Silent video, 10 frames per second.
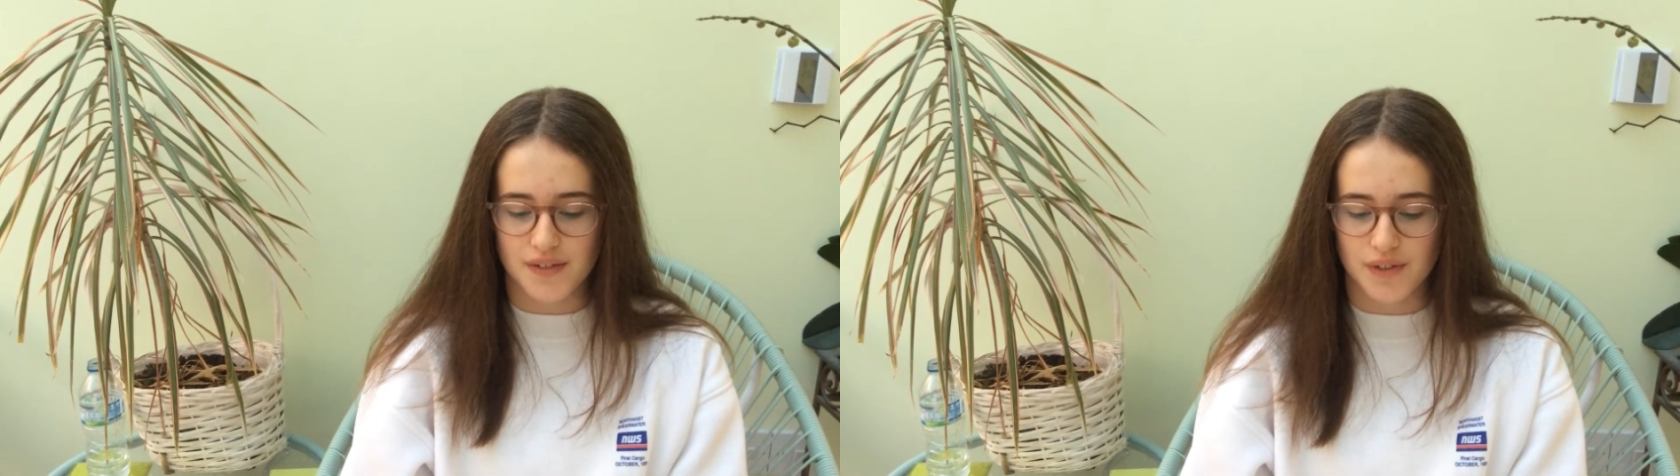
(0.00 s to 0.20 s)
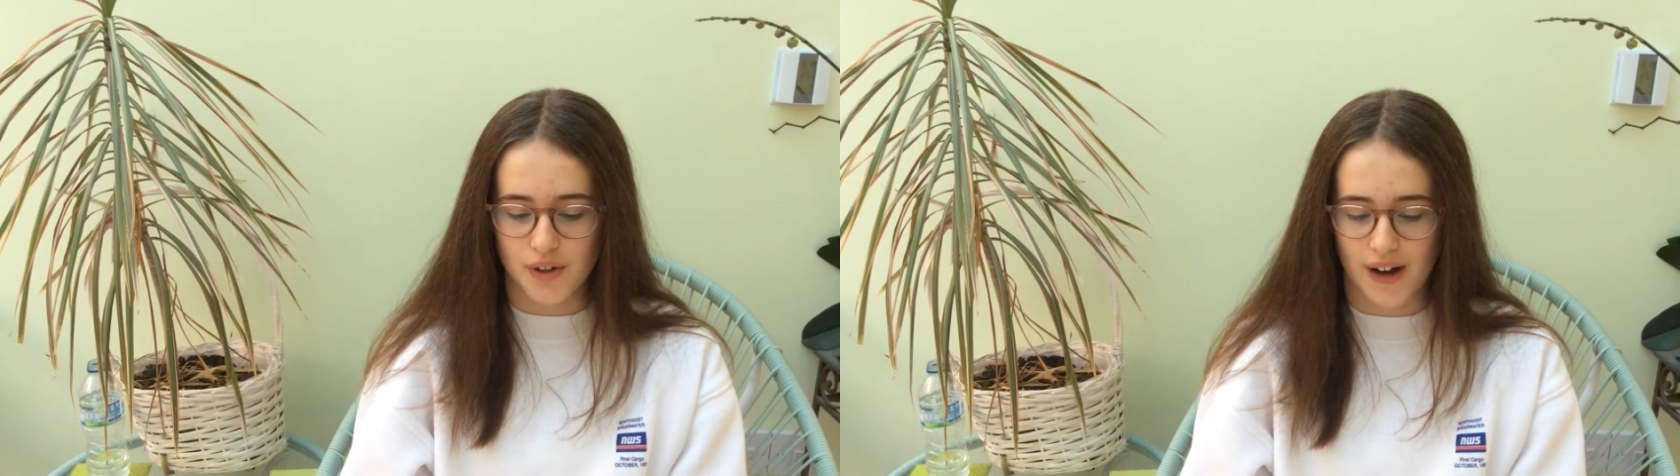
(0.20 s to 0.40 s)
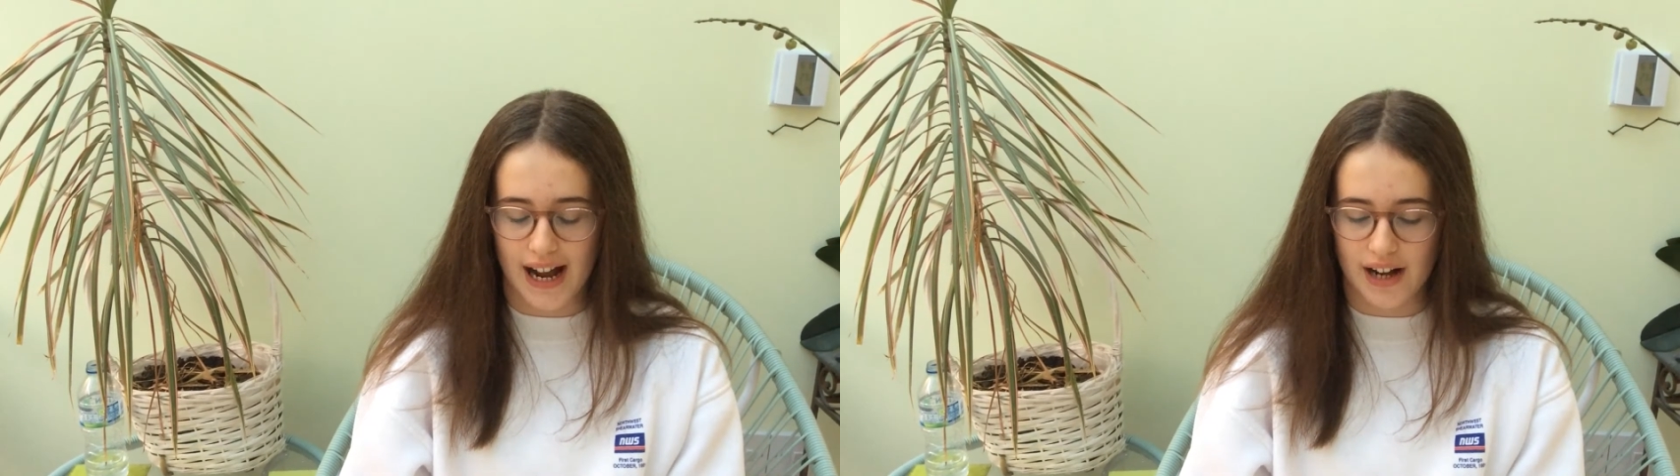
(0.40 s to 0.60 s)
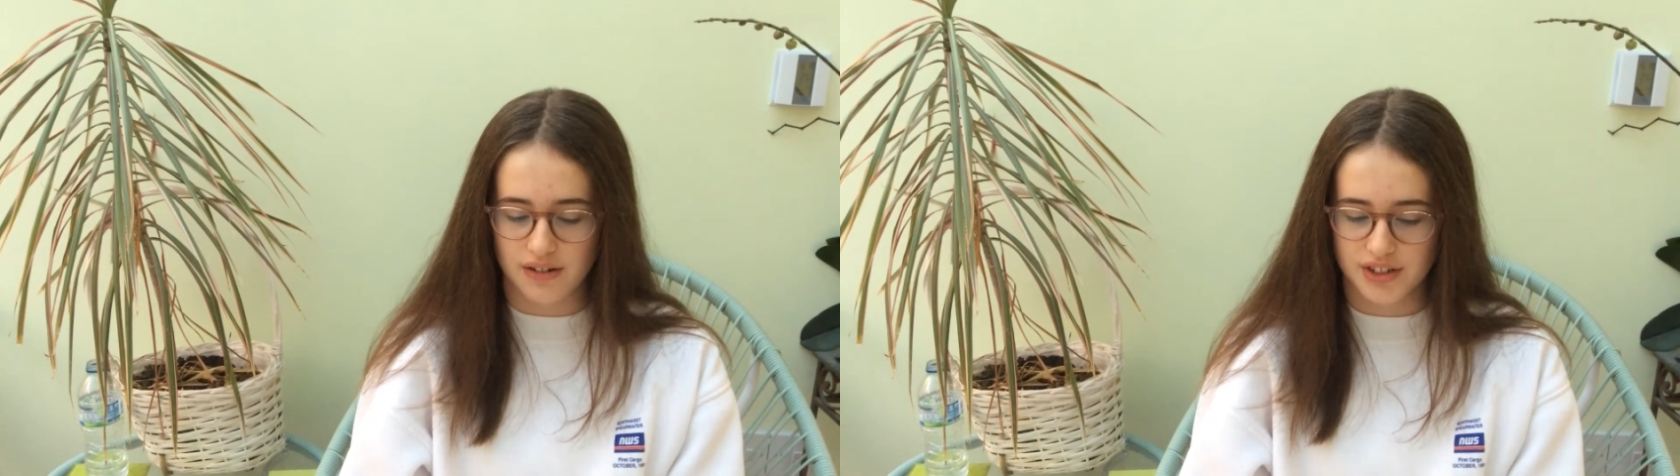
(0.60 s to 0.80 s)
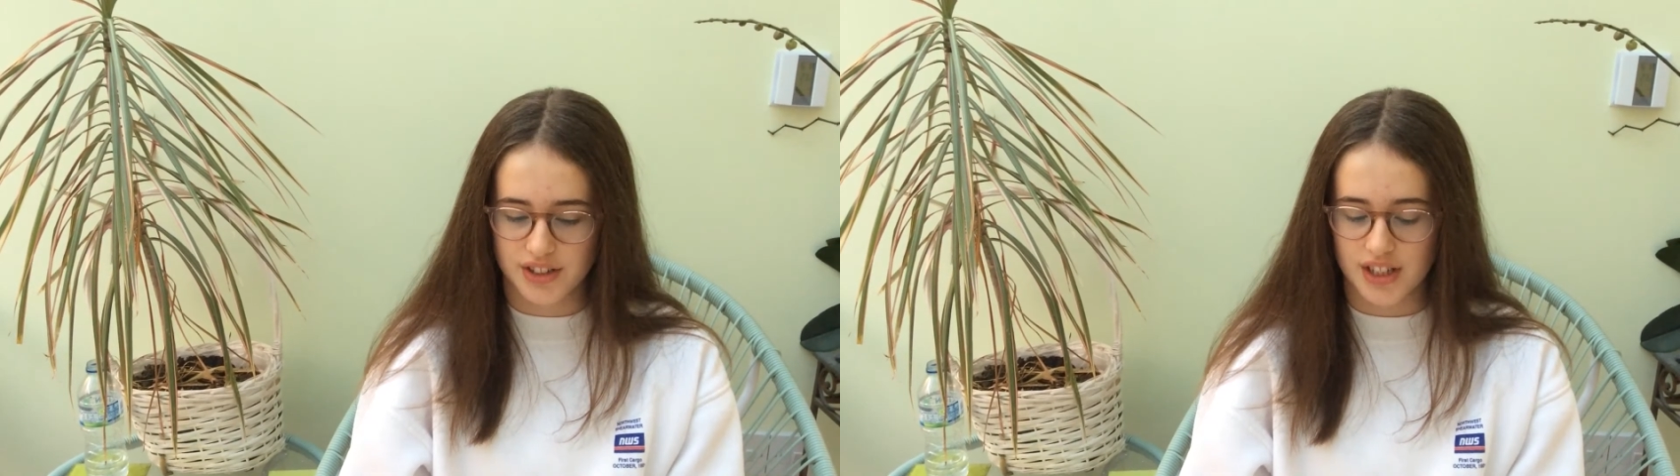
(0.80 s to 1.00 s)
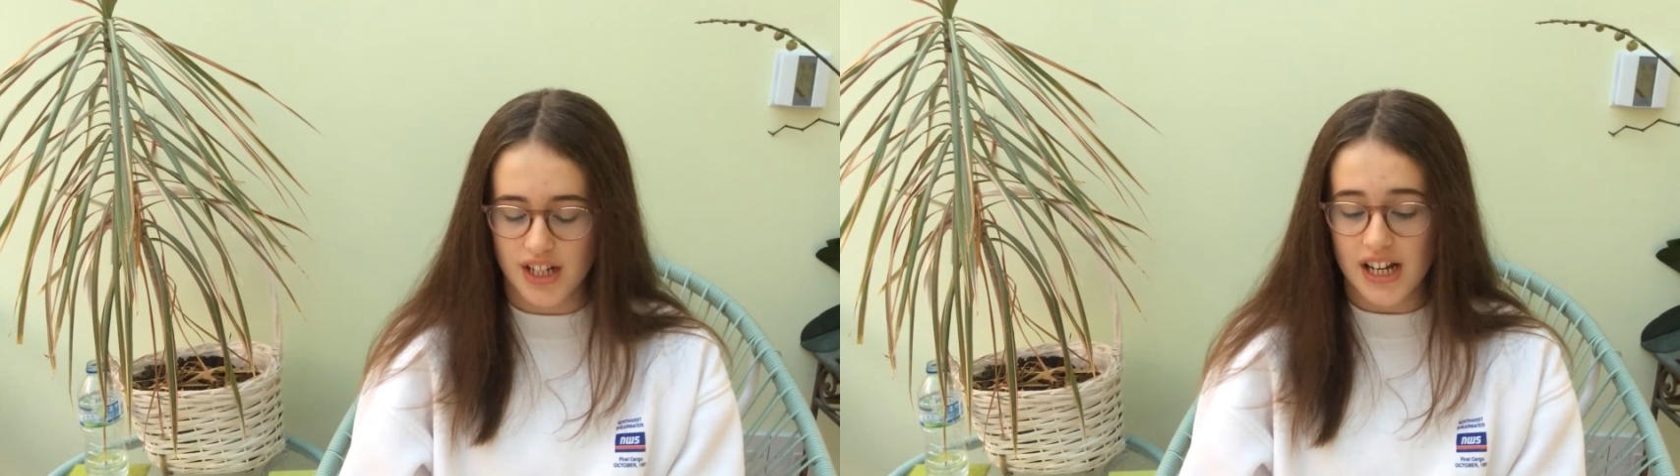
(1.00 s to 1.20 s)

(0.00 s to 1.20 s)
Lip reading: of your house,